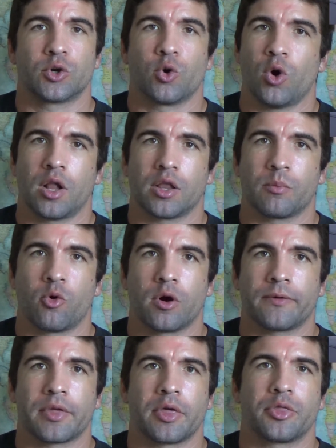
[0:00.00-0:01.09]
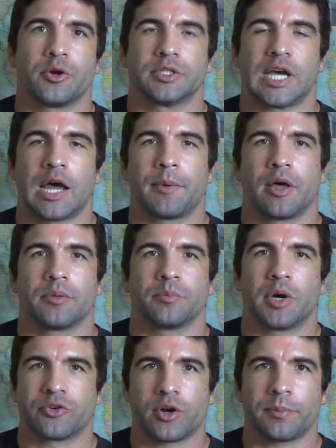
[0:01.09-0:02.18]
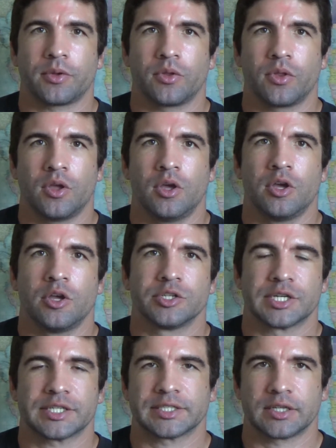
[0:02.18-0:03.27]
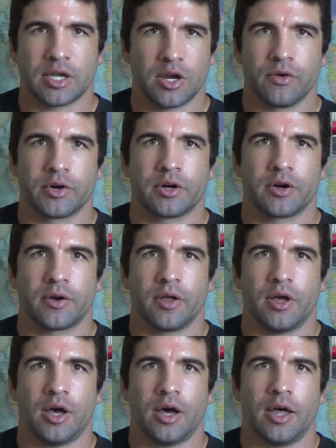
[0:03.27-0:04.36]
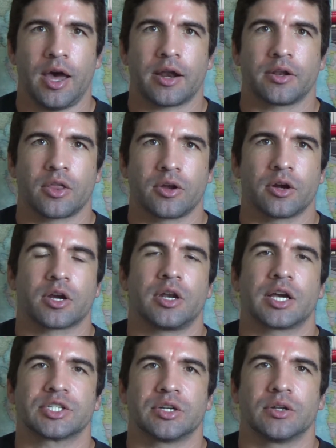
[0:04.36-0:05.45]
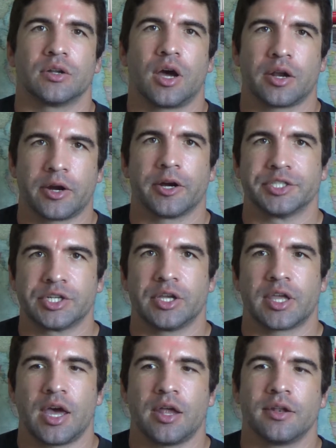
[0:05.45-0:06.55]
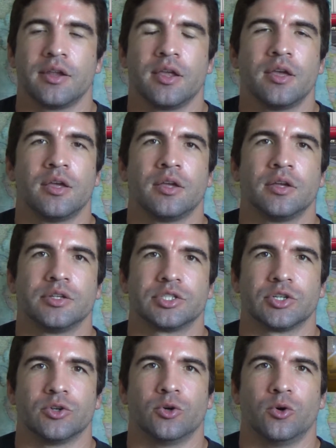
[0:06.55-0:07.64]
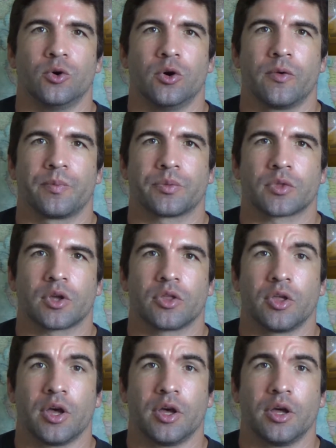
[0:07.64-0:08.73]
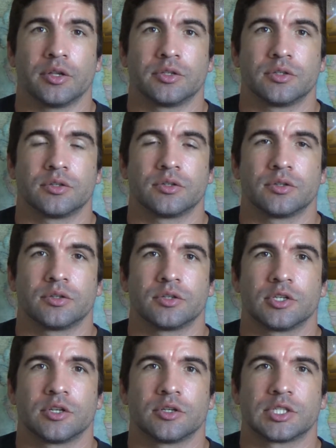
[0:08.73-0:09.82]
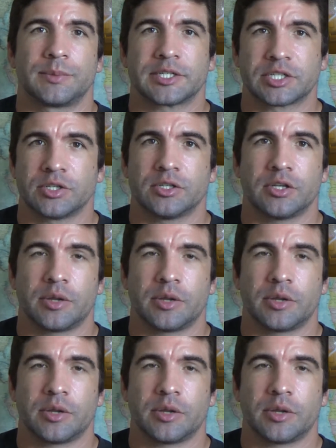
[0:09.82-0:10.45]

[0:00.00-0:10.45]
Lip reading: Kuala Lumpur for the third time on my trip, just as a layover. I had another connection on AirAsia again to the special